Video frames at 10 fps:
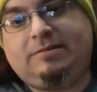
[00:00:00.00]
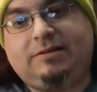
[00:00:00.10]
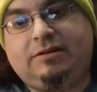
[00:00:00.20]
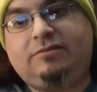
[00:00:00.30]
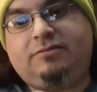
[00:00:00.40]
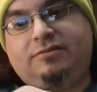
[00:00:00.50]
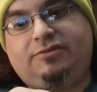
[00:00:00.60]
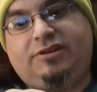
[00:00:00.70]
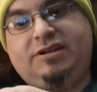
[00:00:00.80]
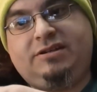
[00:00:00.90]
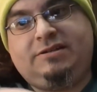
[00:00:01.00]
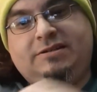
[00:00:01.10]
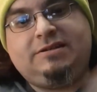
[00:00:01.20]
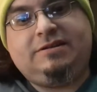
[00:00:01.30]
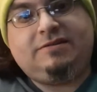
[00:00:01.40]
Go, 3,
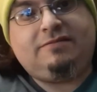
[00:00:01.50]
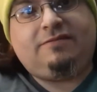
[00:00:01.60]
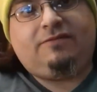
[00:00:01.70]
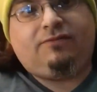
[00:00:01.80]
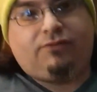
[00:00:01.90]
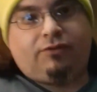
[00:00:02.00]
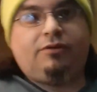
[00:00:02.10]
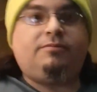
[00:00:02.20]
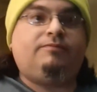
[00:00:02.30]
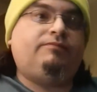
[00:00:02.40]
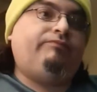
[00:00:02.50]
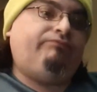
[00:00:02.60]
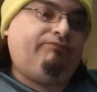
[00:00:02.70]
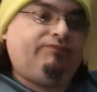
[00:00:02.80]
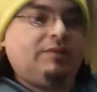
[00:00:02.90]
4.
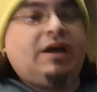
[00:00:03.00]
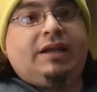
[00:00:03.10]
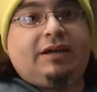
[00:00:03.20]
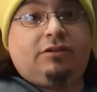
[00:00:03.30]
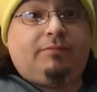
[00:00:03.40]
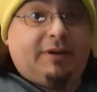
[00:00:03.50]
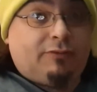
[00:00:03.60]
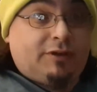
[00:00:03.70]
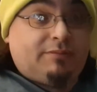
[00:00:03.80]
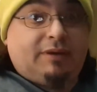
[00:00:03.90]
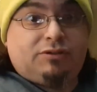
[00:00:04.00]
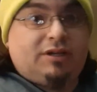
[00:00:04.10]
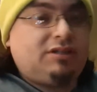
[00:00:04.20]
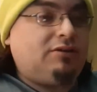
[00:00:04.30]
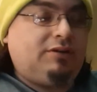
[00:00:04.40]
Now do bear with me. I'm
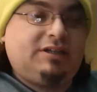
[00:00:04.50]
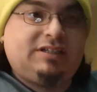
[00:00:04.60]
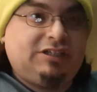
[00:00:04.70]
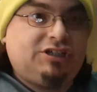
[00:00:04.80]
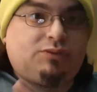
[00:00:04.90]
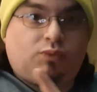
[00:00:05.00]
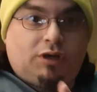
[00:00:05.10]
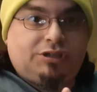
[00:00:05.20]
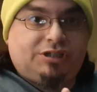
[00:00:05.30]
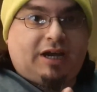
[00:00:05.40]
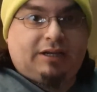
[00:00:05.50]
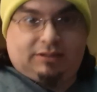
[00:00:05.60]
trying to do this in just one shot.